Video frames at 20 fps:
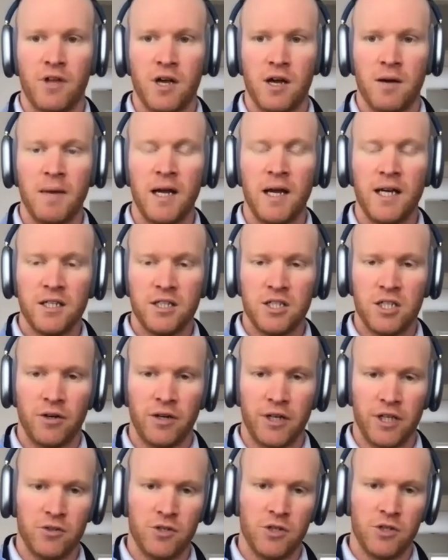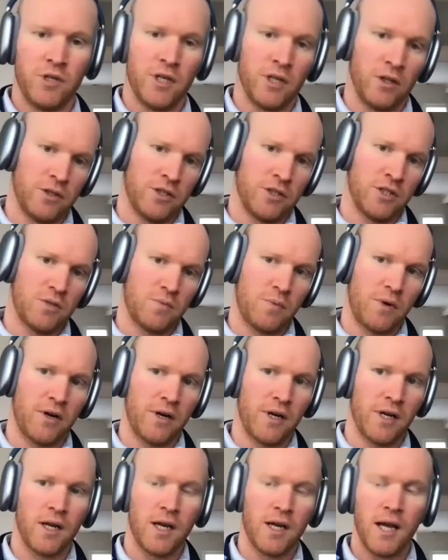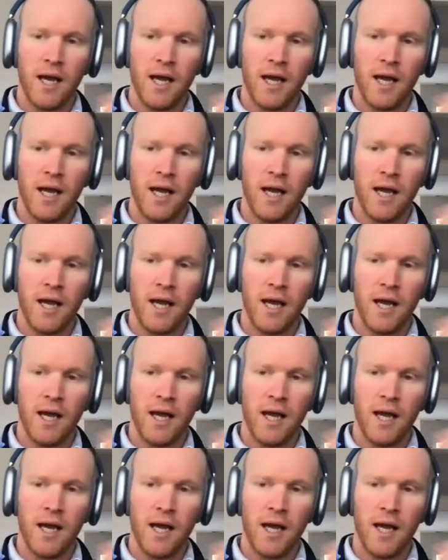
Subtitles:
them during your due diligence period.